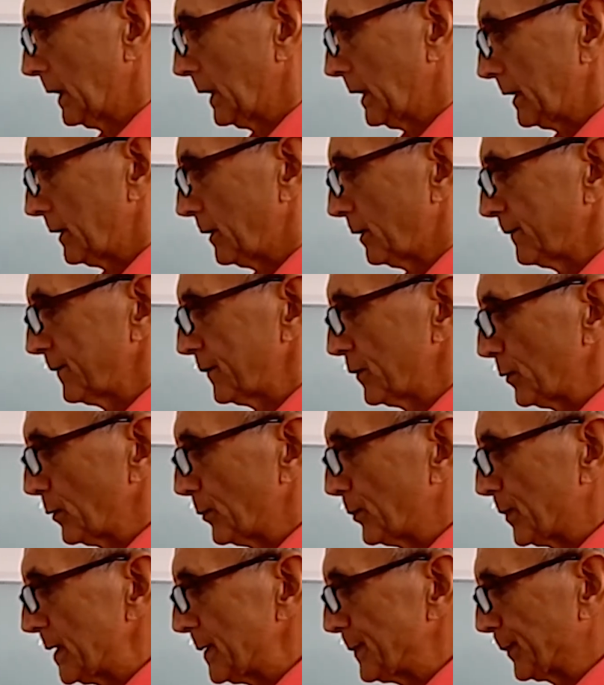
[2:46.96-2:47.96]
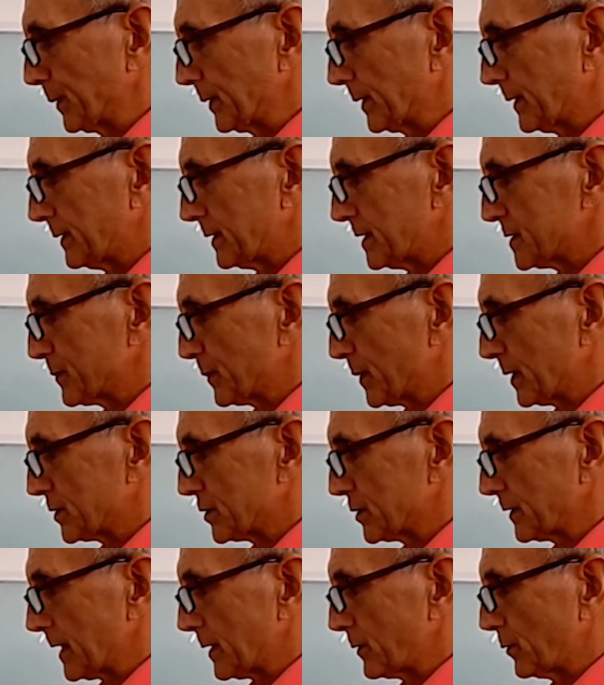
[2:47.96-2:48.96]
You know, if there were people in this
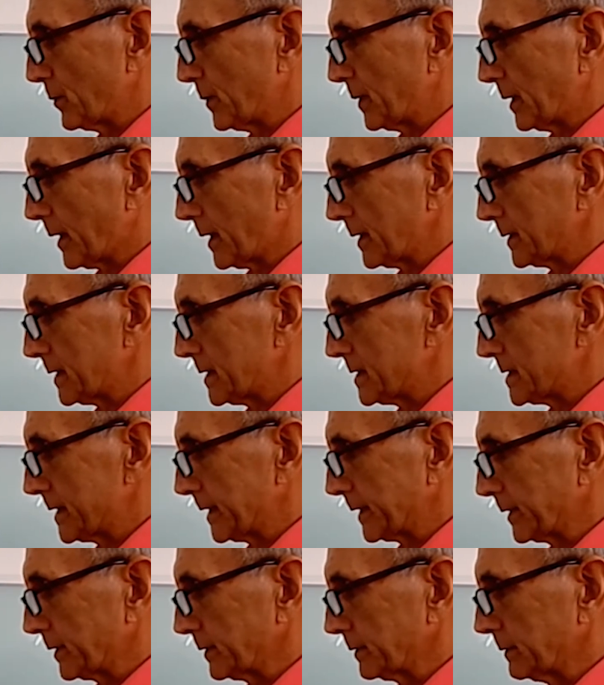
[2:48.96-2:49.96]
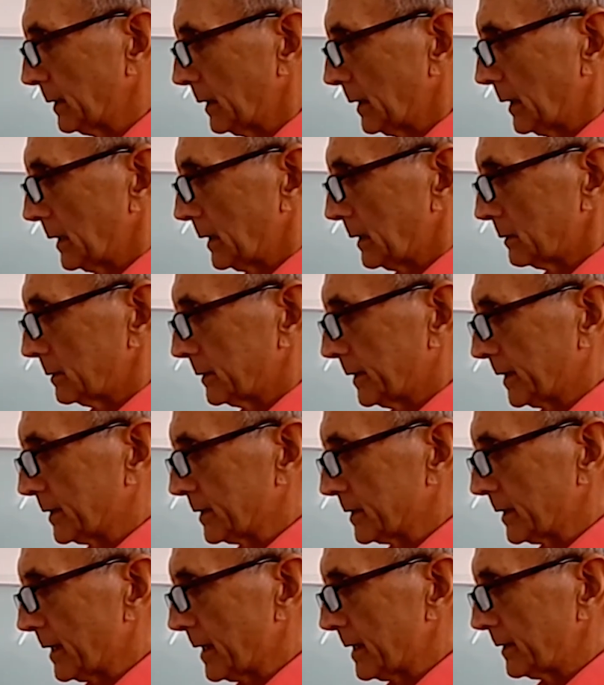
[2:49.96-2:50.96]
picture, they would be like these
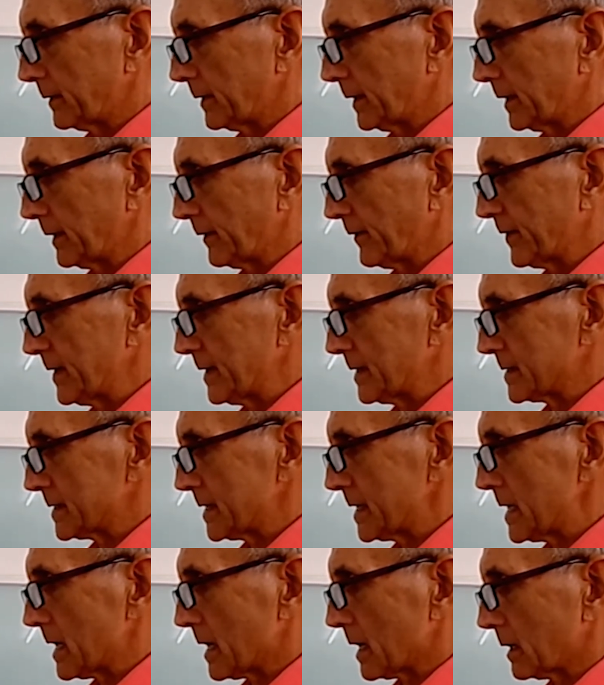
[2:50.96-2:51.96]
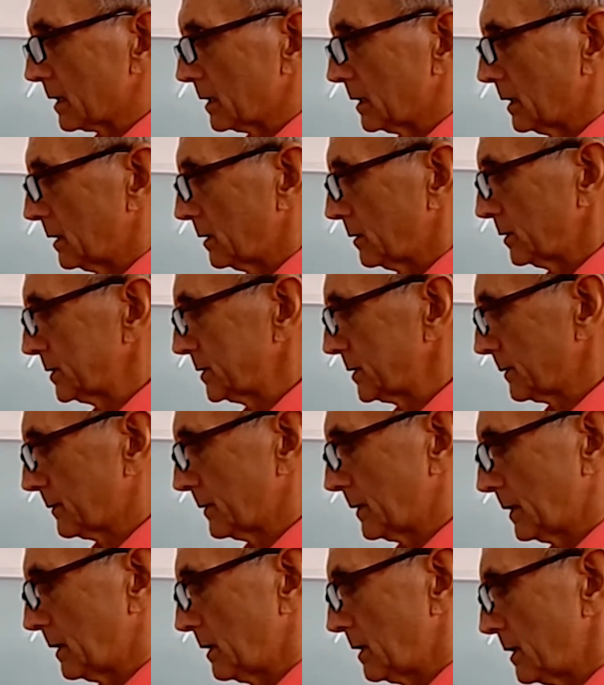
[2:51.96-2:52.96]
little things here.
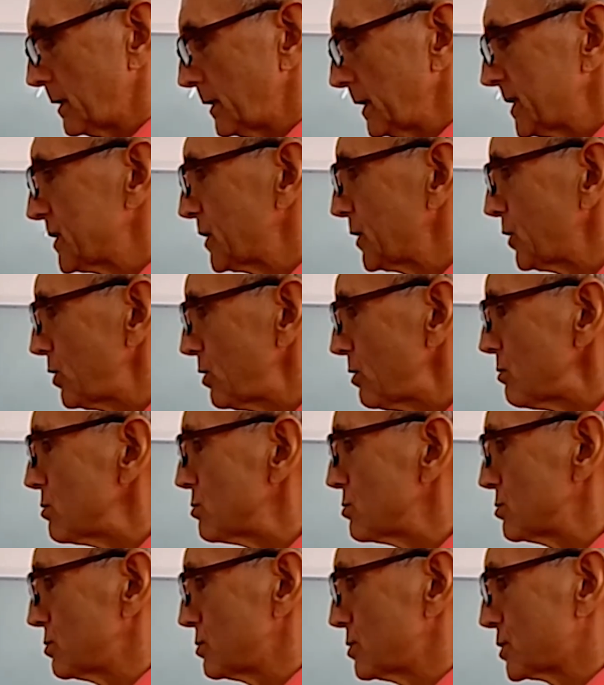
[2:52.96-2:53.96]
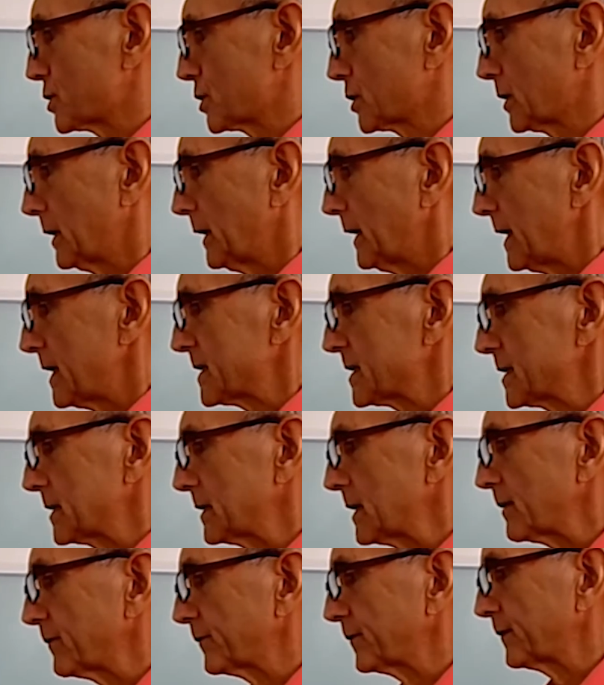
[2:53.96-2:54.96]
It's huge. It's
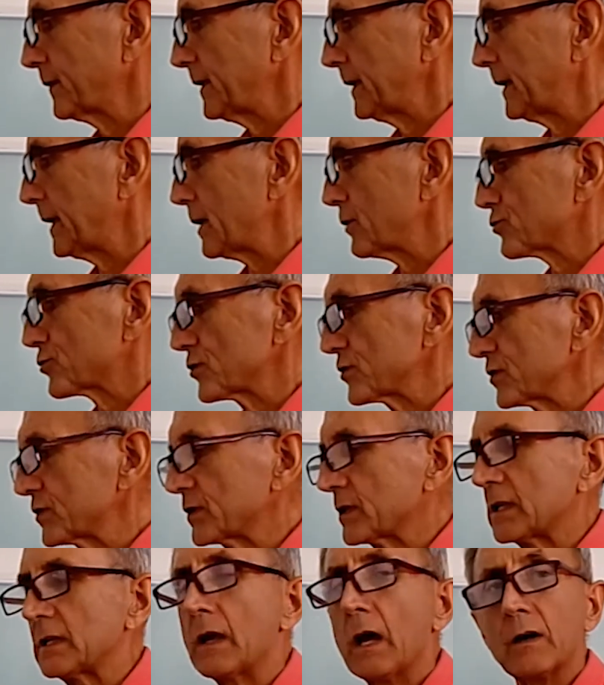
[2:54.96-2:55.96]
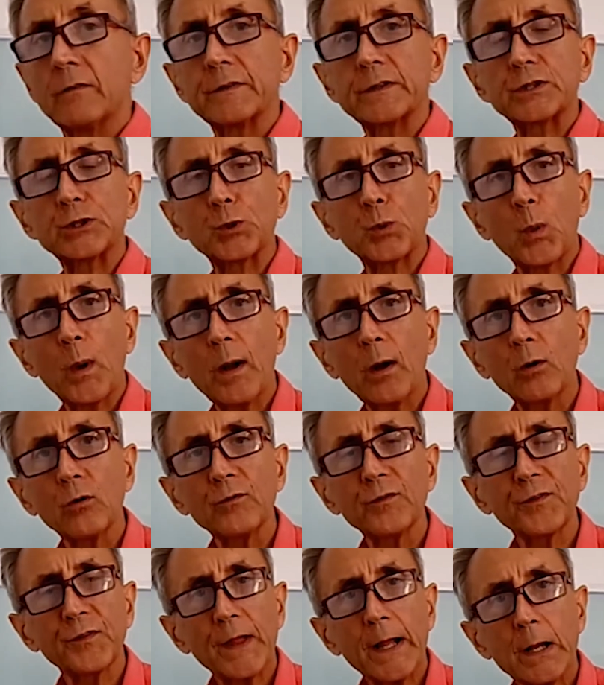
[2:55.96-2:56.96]
enough electricity for
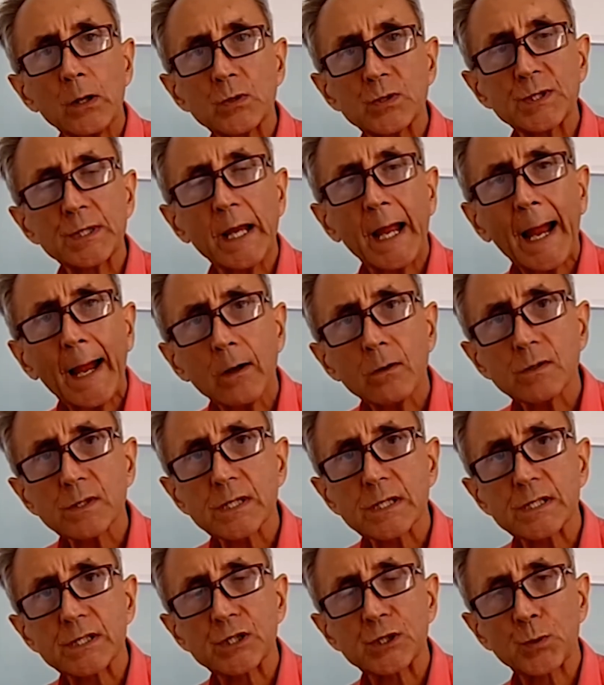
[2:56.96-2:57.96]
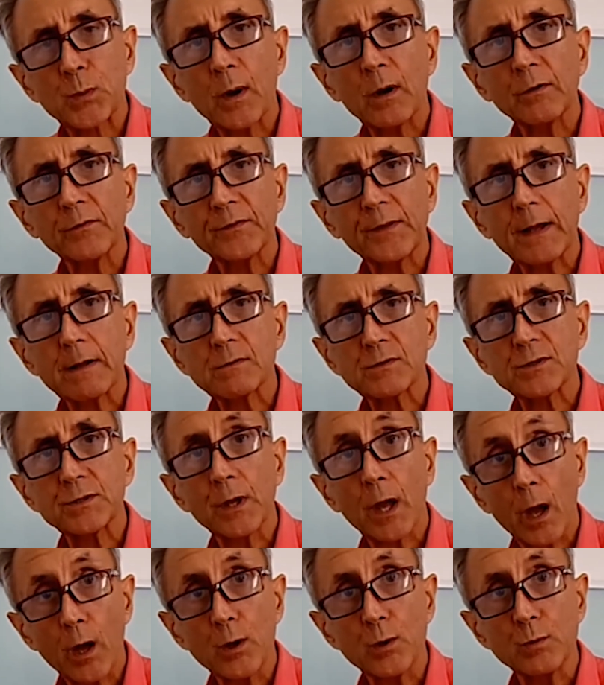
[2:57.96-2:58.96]
12,000 houses, 12,000
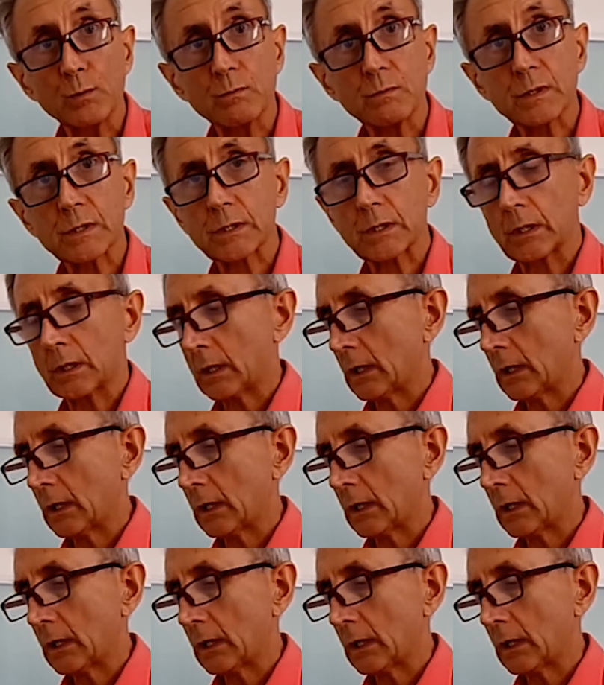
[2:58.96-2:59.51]
homes.